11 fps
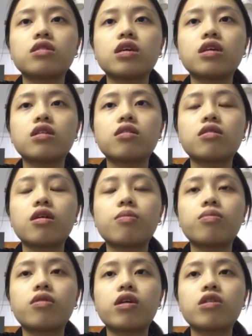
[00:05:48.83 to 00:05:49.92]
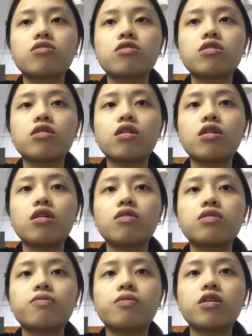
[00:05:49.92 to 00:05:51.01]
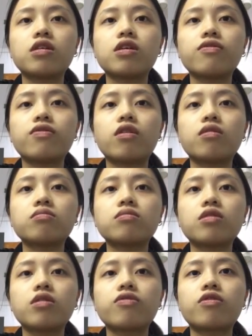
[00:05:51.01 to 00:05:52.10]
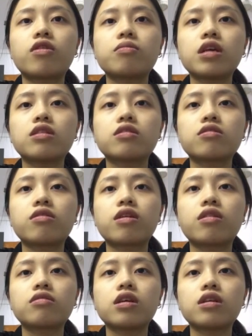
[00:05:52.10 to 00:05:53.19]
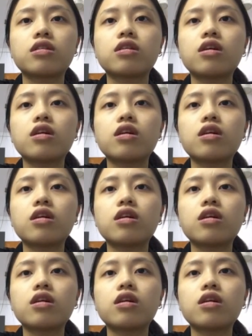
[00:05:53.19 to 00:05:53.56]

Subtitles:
in the temperature of the body from its surrounding,